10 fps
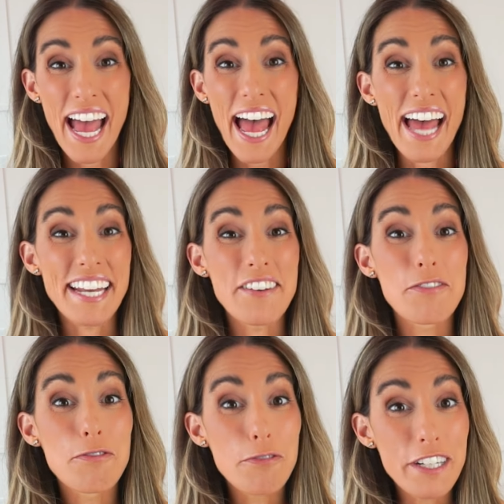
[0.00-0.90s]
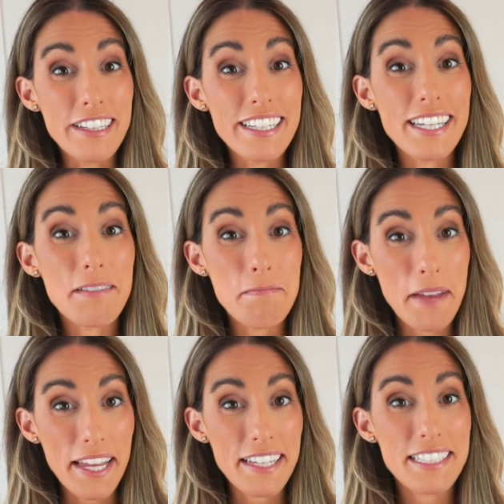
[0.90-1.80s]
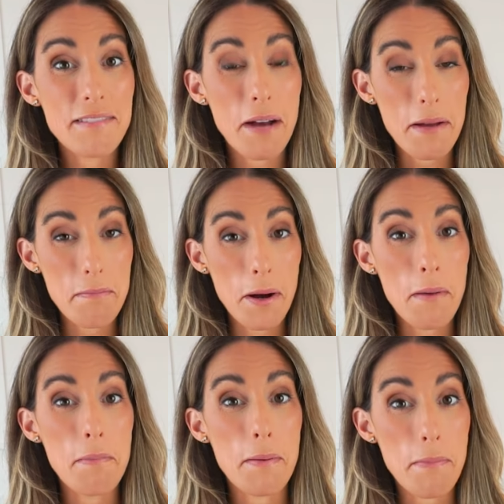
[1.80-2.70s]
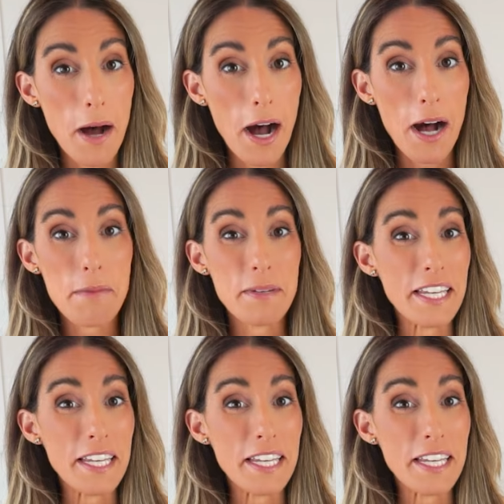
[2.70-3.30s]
and it really makes my bump pop